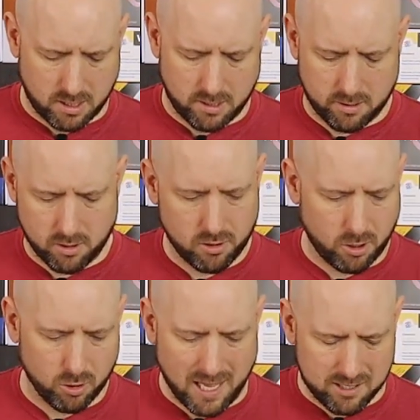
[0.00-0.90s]
Uh,
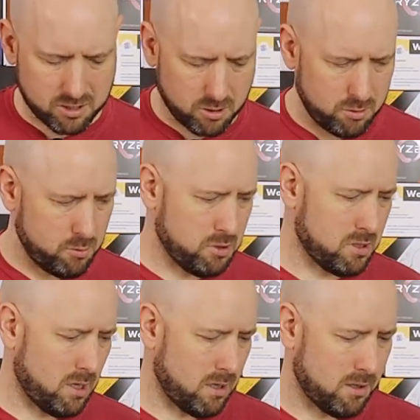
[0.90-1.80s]
you know, a lot of
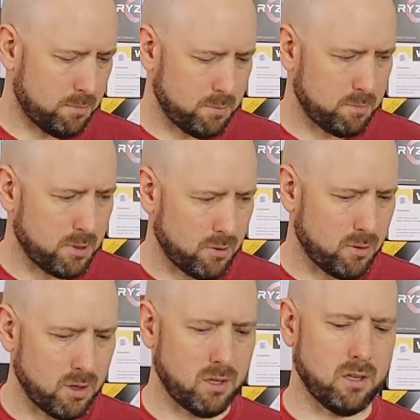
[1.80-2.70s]
screws, uh, you
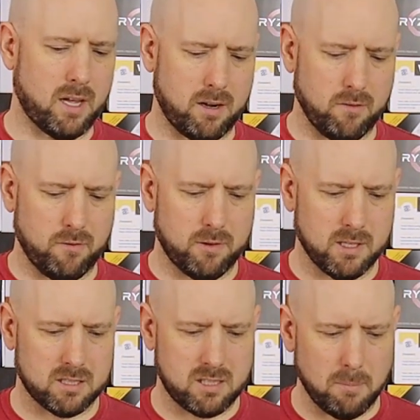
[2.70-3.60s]
know, a lot of
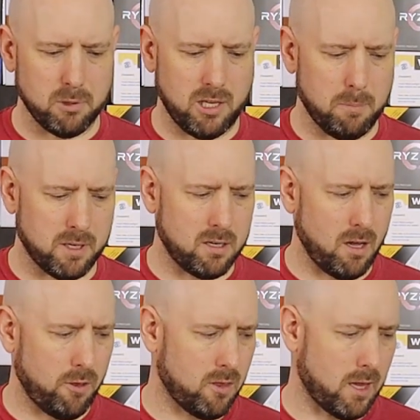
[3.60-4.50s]
assembly, but
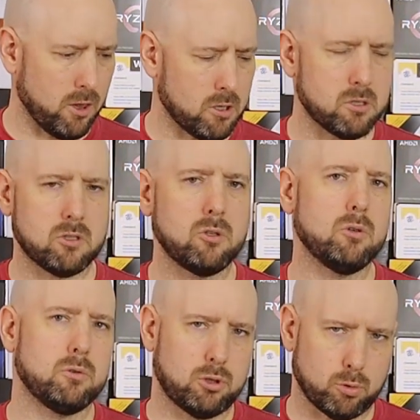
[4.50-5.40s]
nothing that looks
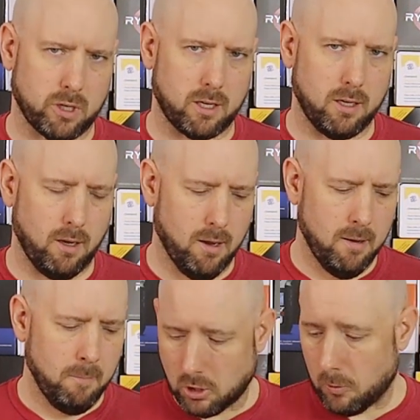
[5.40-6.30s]
too tricky.
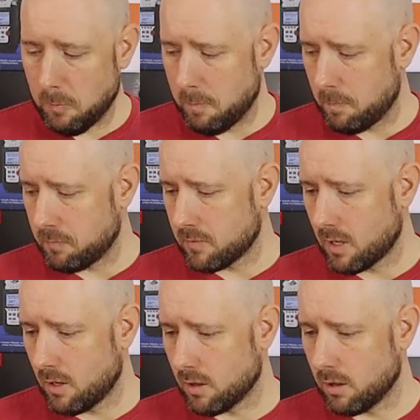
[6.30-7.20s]
So
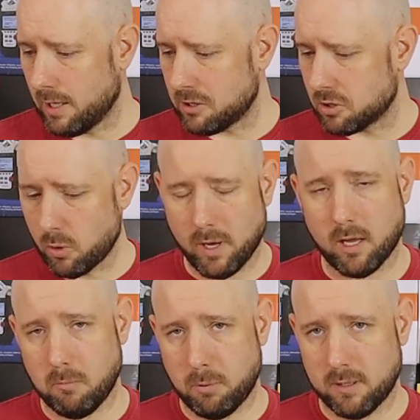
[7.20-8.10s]
let's go
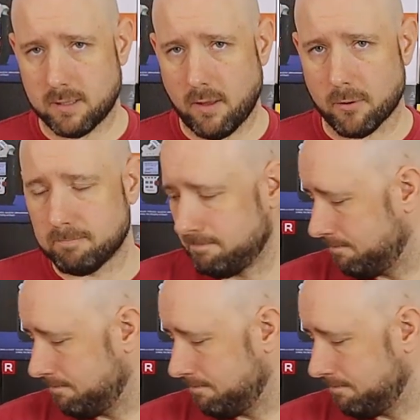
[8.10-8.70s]
ahead and put it together.